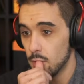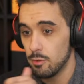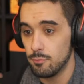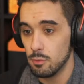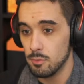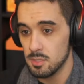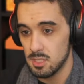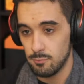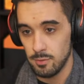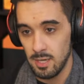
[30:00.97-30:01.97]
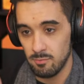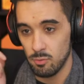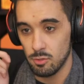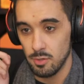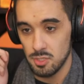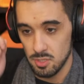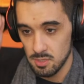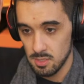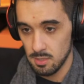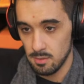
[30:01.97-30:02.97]
forwards, if we have more
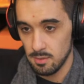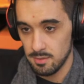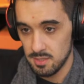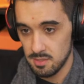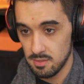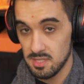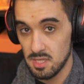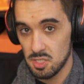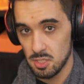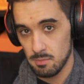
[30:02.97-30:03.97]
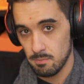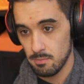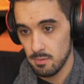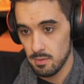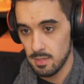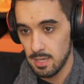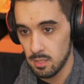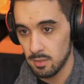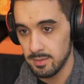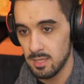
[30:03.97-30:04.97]
questions in this section that I
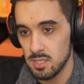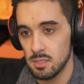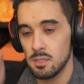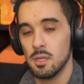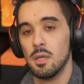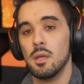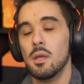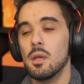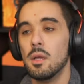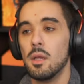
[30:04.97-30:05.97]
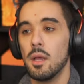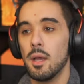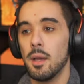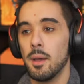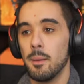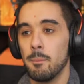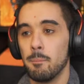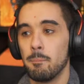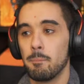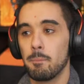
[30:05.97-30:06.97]
can't answer,
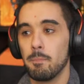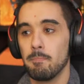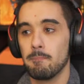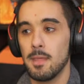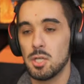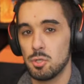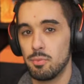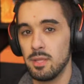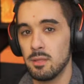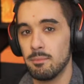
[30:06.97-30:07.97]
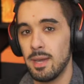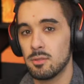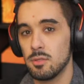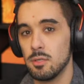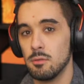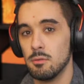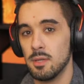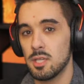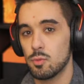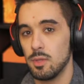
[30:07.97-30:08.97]
I should bring them back to you
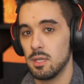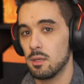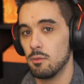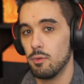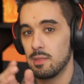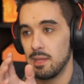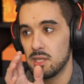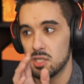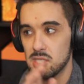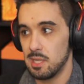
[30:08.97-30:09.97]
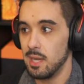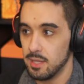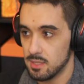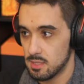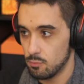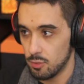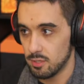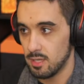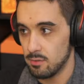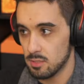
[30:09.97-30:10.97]
next week with like slides worded
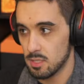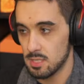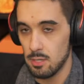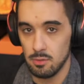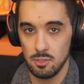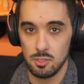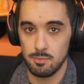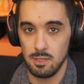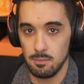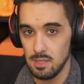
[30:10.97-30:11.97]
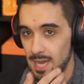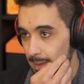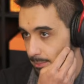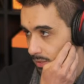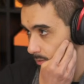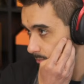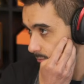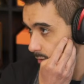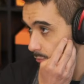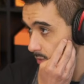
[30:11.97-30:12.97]
out, because now it'll just be me yapping,
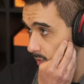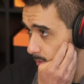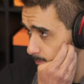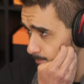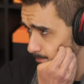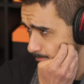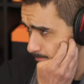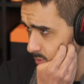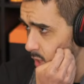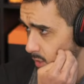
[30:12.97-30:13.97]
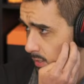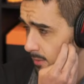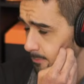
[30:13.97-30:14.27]
floating head, talking head,